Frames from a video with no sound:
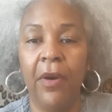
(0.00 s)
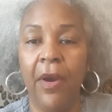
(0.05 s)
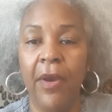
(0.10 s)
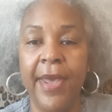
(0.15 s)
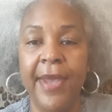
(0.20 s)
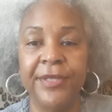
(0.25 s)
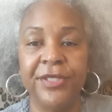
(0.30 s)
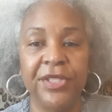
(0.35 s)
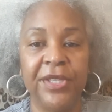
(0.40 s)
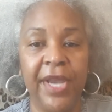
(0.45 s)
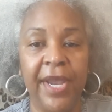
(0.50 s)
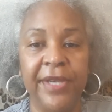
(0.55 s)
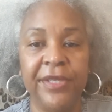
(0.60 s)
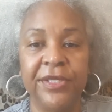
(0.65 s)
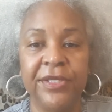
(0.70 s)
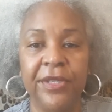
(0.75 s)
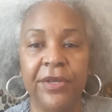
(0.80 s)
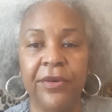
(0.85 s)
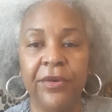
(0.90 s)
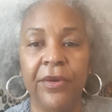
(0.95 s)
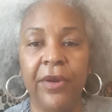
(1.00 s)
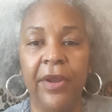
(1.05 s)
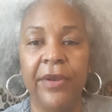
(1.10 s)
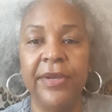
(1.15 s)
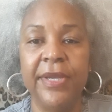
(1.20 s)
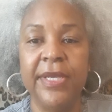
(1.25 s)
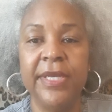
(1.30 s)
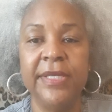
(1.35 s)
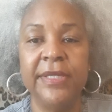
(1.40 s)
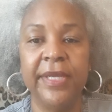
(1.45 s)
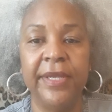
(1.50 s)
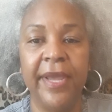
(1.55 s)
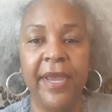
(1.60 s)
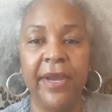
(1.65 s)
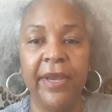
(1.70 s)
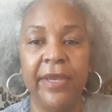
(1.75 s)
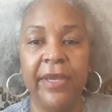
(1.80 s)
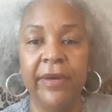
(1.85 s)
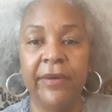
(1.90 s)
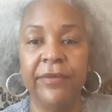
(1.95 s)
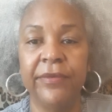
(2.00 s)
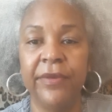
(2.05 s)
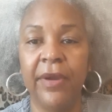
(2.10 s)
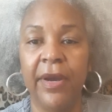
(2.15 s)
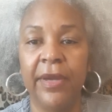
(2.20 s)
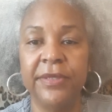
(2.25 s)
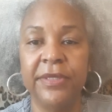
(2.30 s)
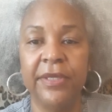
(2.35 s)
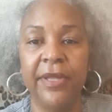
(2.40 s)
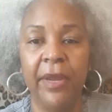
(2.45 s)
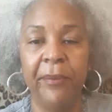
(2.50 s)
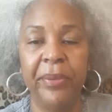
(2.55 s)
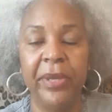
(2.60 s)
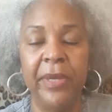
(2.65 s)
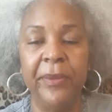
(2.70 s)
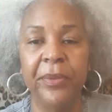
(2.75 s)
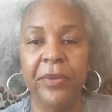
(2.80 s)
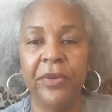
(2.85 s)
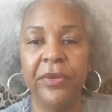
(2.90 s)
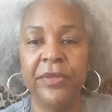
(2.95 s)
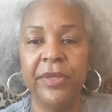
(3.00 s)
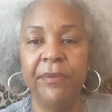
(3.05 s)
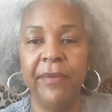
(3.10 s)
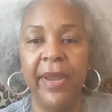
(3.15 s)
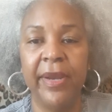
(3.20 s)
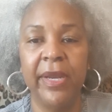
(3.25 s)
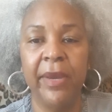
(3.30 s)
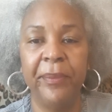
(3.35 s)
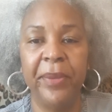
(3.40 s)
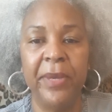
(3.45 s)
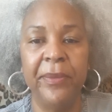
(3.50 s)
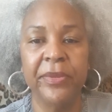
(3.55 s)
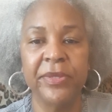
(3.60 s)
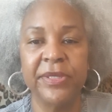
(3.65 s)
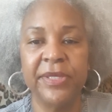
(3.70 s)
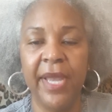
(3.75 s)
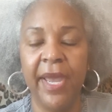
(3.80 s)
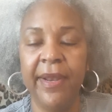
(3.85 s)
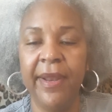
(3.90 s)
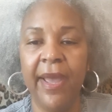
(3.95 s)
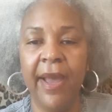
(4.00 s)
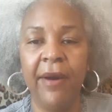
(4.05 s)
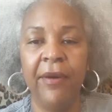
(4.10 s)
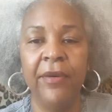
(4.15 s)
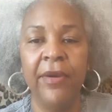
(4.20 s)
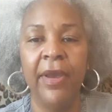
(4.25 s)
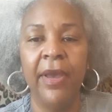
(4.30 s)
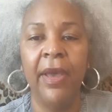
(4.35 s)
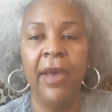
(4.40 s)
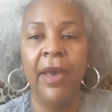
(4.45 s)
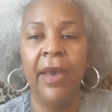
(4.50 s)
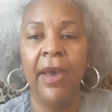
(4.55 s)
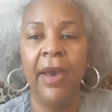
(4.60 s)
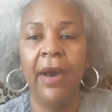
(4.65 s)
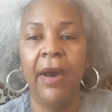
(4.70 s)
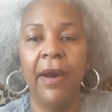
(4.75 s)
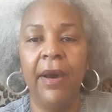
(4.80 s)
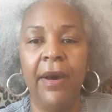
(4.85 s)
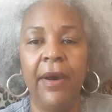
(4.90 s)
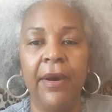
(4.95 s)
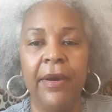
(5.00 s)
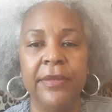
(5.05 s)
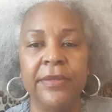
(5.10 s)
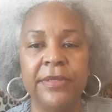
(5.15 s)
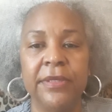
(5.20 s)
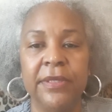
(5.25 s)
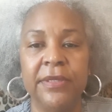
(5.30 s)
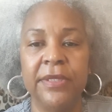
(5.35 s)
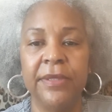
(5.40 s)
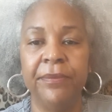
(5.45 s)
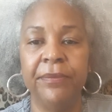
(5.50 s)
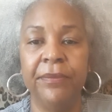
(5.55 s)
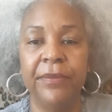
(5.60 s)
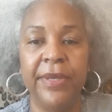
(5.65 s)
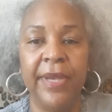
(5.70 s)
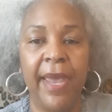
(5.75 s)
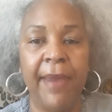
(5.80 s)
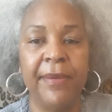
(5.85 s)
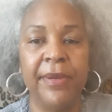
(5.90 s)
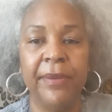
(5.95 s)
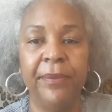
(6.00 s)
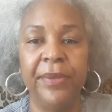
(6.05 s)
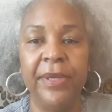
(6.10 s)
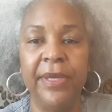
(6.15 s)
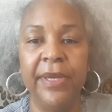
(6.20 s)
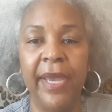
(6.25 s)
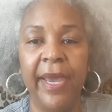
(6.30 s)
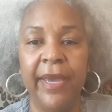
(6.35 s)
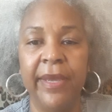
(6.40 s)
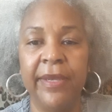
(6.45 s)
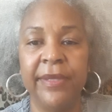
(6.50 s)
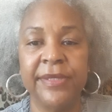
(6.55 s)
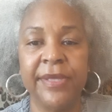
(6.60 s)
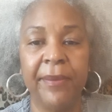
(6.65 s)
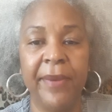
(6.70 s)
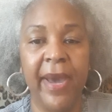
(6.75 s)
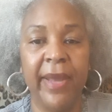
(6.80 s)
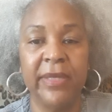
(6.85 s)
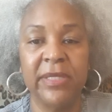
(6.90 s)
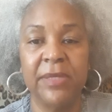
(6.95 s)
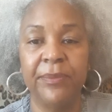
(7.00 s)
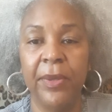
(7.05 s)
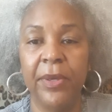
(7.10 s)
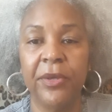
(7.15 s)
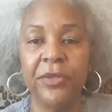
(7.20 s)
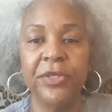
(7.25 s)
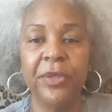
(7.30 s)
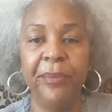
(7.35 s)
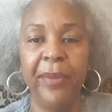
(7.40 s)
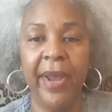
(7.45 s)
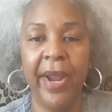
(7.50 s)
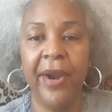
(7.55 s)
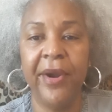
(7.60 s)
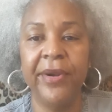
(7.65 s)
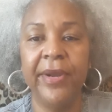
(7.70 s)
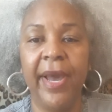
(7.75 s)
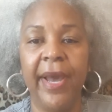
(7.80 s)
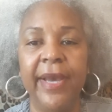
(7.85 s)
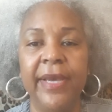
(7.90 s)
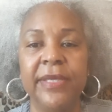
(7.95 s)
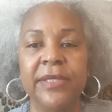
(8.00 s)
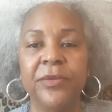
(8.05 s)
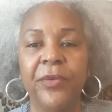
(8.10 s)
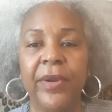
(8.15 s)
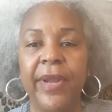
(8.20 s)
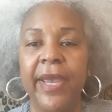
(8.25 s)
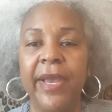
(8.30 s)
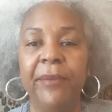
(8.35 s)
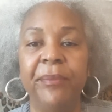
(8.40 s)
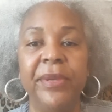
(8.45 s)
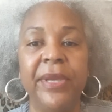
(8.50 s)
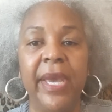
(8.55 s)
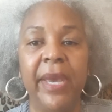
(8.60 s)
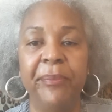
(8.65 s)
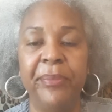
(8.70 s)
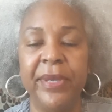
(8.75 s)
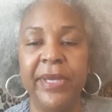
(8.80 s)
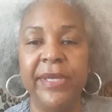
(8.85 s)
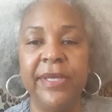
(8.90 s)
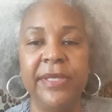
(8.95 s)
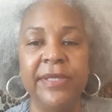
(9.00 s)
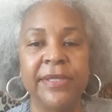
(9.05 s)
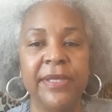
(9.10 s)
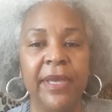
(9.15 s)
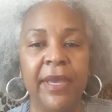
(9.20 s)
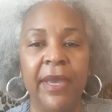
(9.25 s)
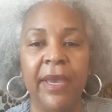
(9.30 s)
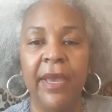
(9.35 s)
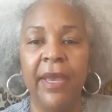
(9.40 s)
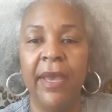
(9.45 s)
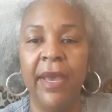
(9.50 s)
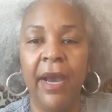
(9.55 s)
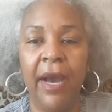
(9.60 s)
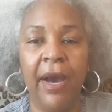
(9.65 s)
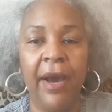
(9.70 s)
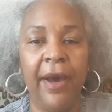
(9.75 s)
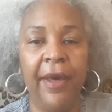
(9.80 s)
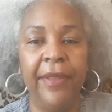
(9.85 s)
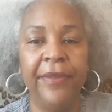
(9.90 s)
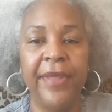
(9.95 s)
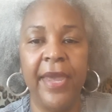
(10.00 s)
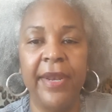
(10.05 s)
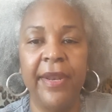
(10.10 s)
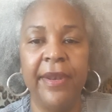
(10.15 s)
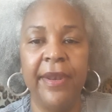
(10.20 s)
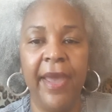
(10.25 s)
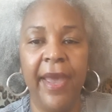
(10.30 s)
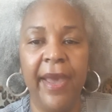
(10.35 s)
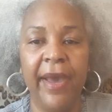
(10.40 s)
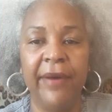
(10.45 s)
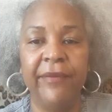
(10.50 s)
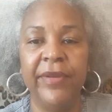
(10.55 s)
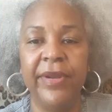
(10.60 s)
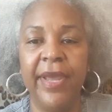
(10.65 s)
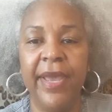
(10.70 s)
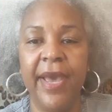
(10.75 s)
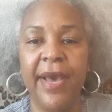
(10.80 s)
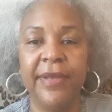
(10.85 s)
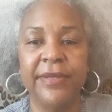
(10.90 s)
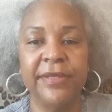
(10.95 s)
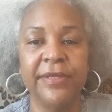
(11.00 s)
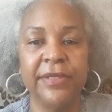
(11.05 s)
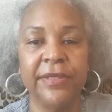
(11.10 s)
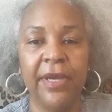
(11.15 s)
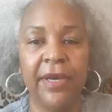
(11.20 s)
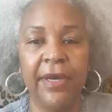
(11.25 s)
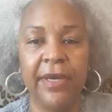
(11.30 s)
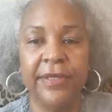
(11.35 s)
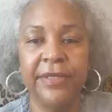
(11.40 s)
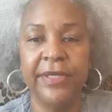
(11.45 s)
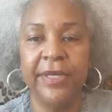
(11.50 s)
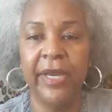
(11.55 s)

educational needs that they could give to their people to make their people stand out, to be able to be in some kind of spiritual paradise where they could be at peace. They didn't have any answers to